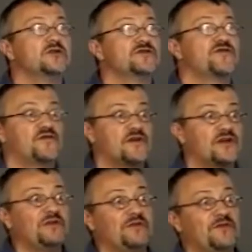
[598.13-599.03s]

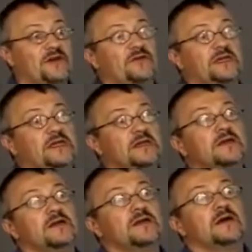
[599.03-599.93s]
very, very
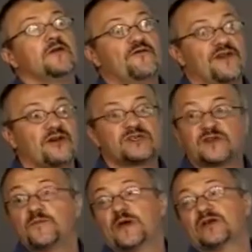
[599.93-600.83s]
uh, vigorous
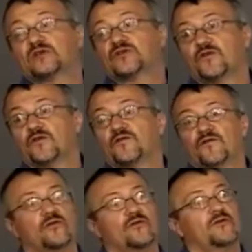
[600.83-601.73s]
competitors for,
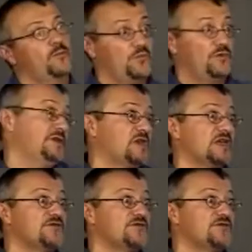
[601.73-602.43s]
for, in this case, for